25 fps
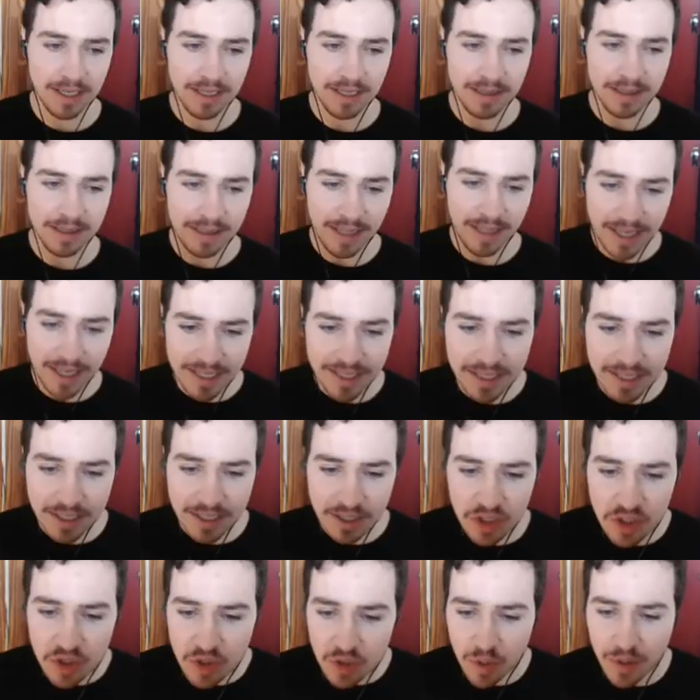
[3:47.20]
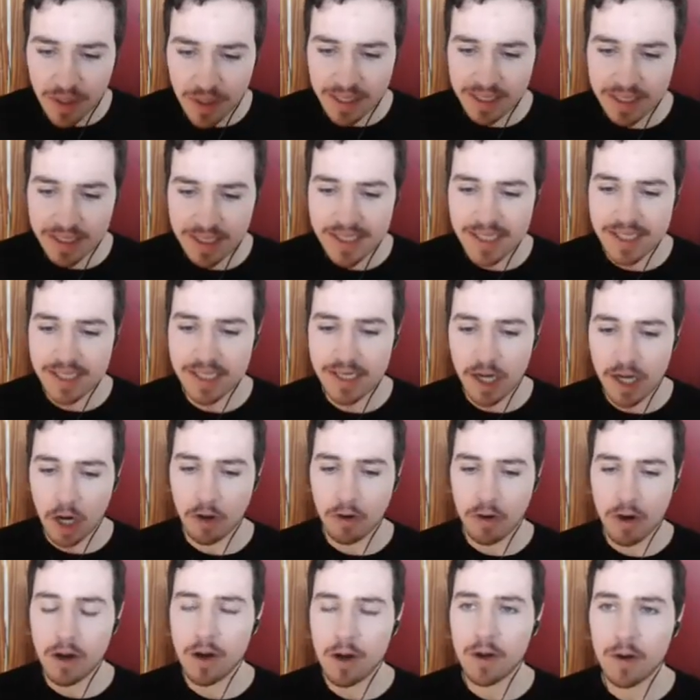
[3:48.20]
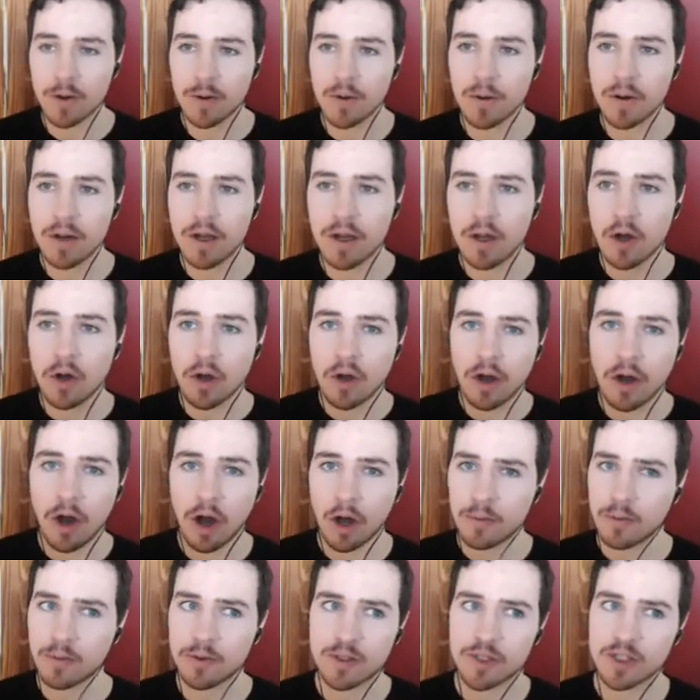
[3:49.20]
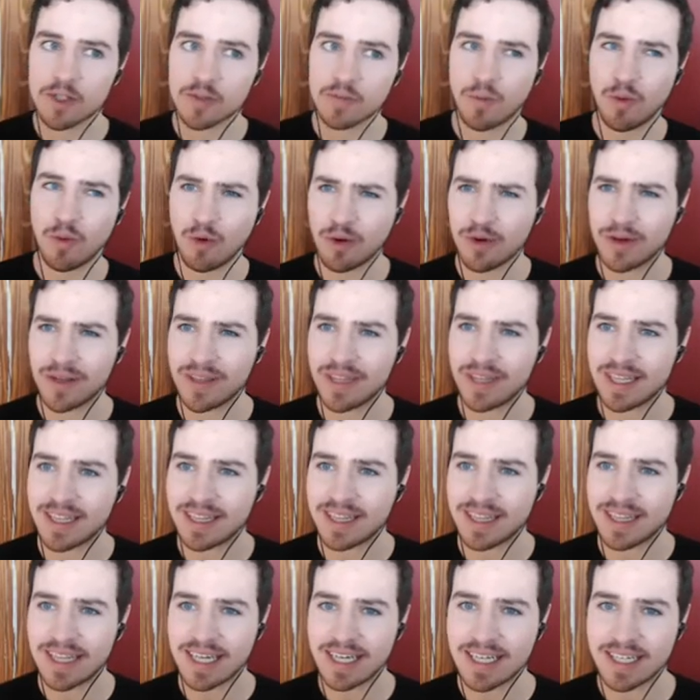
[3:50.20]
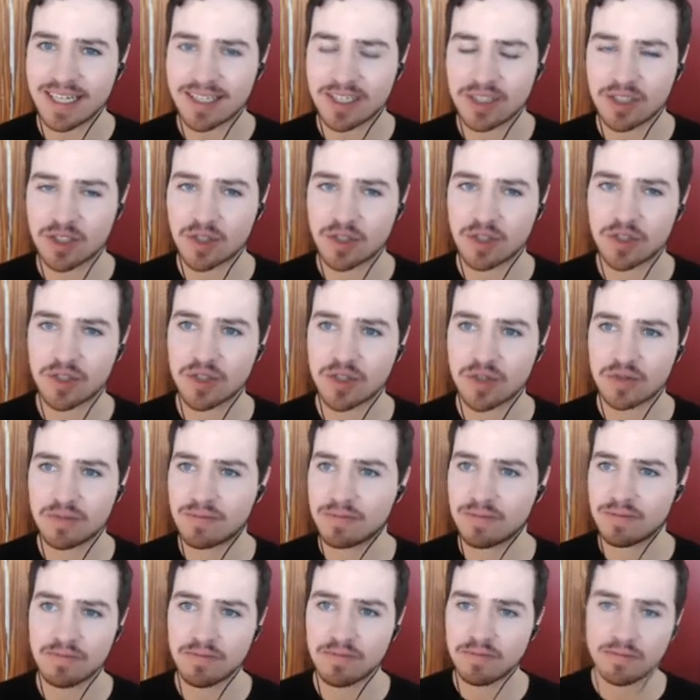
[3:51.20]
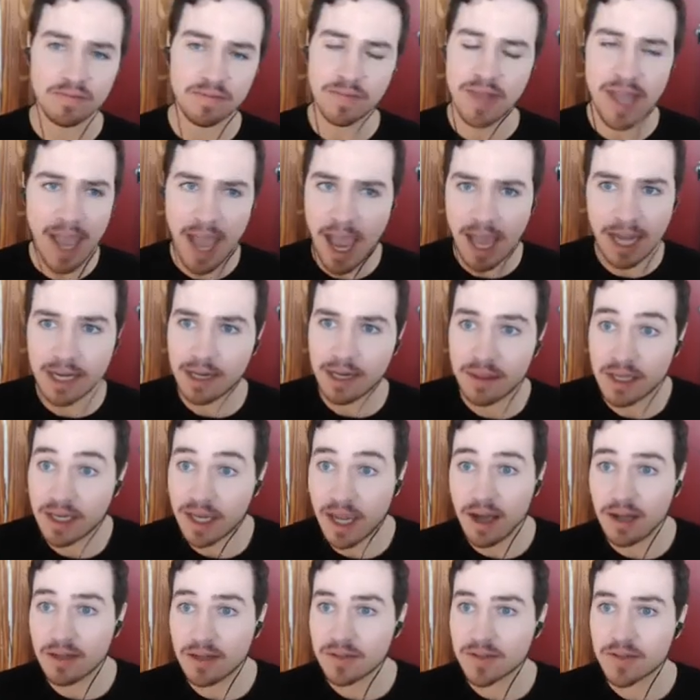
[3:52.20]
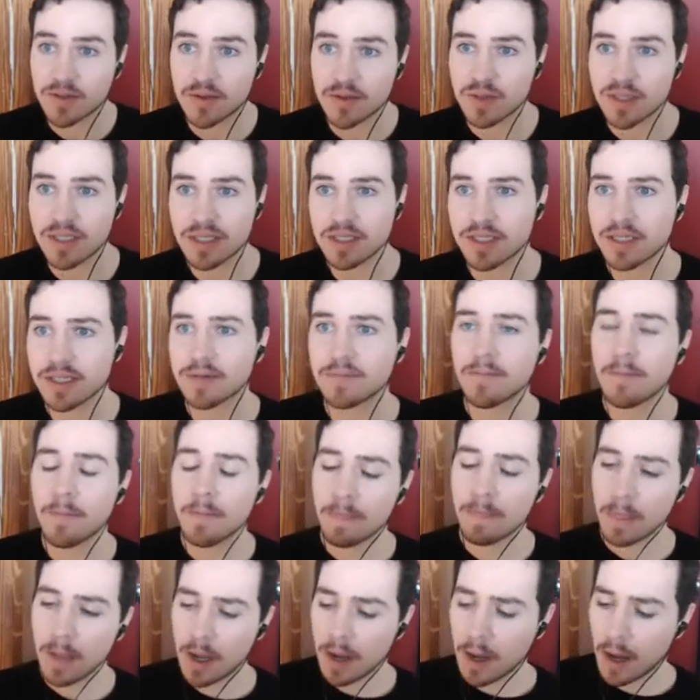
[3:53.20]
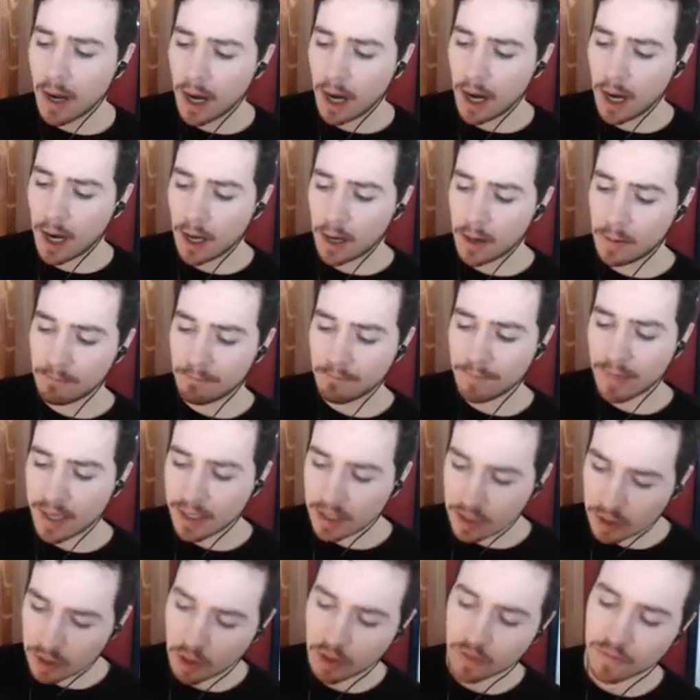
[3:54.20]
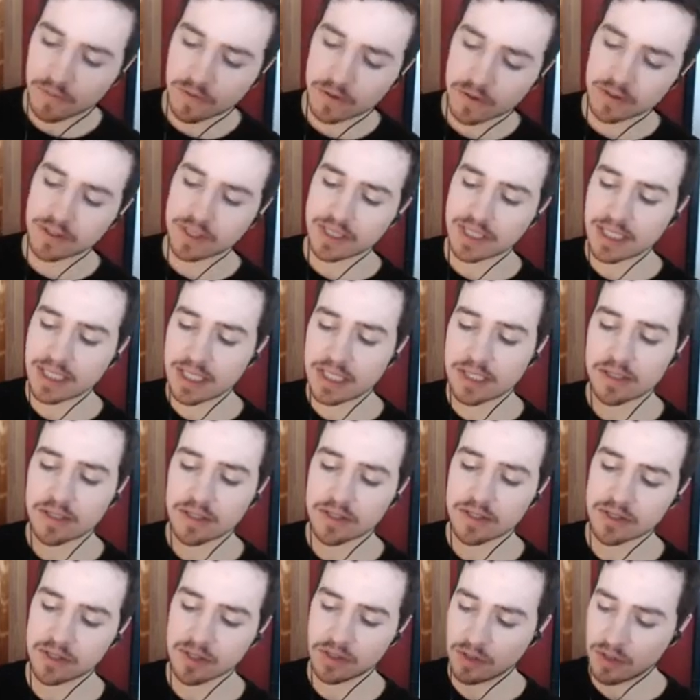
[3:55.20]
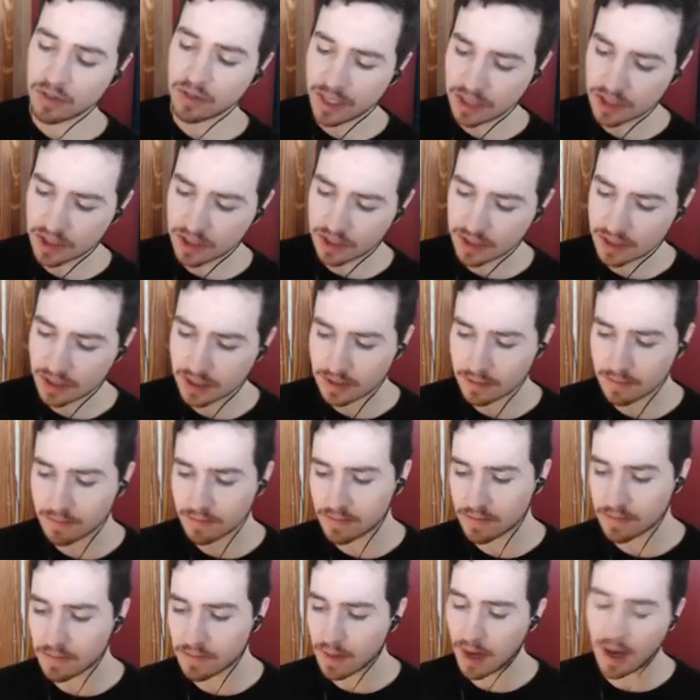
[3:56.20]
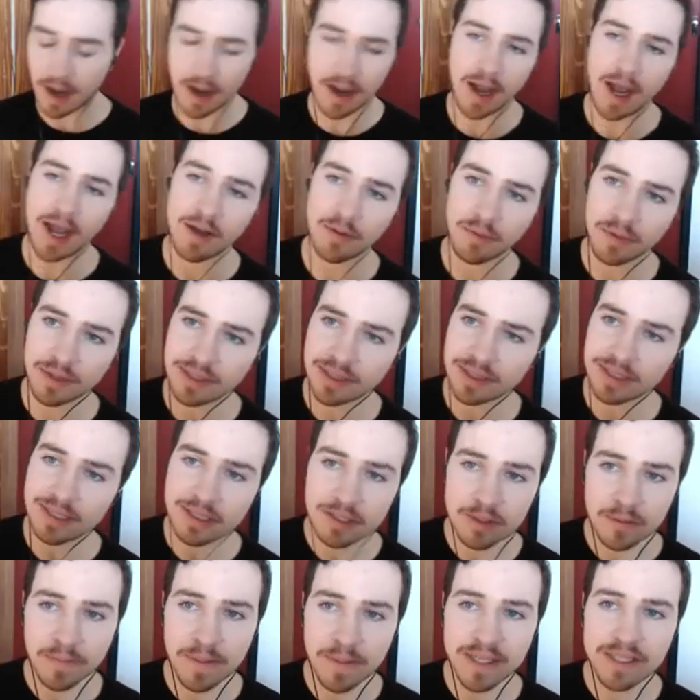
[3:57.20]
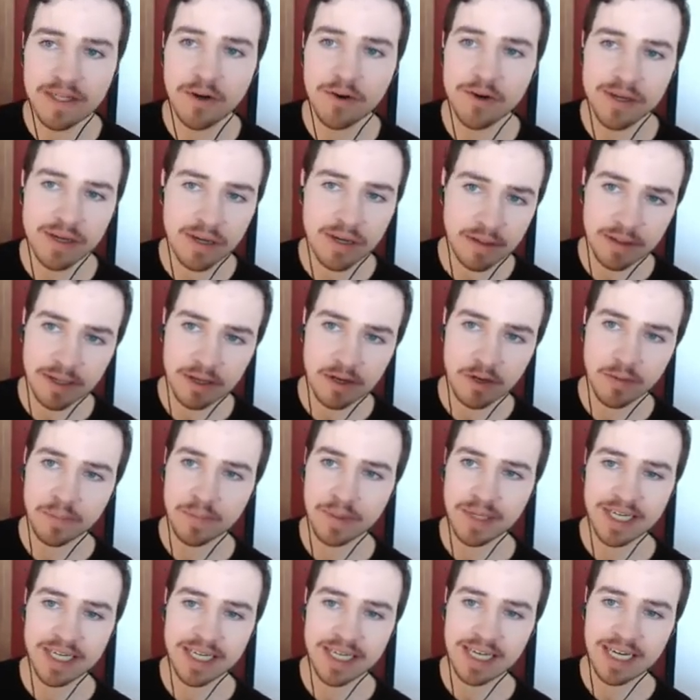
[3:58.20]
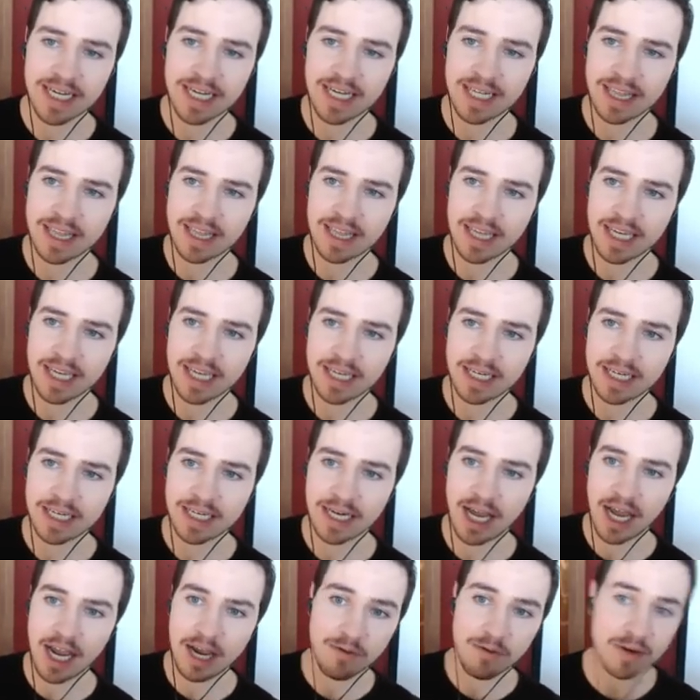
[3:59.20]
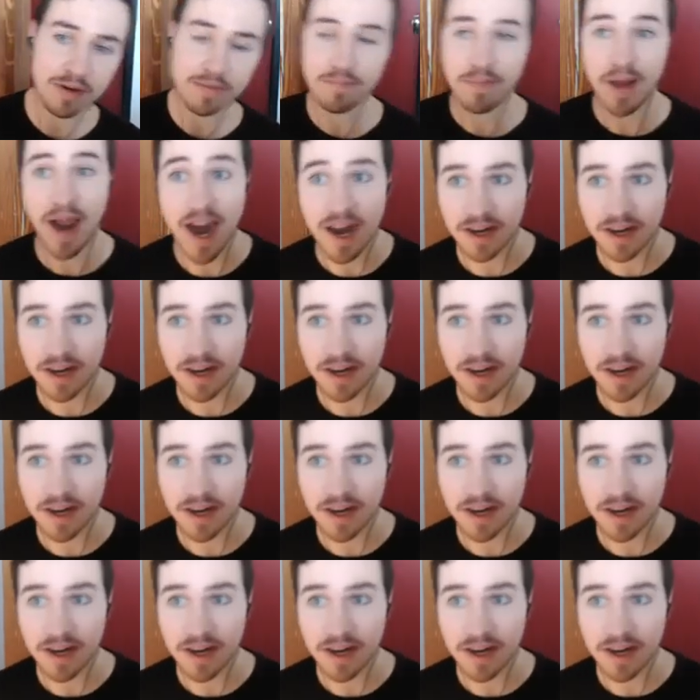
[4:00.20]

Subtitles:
liking doing CRO almost more than anything else, really. And over the years, I went into Bitcoin a little bit, and then I went back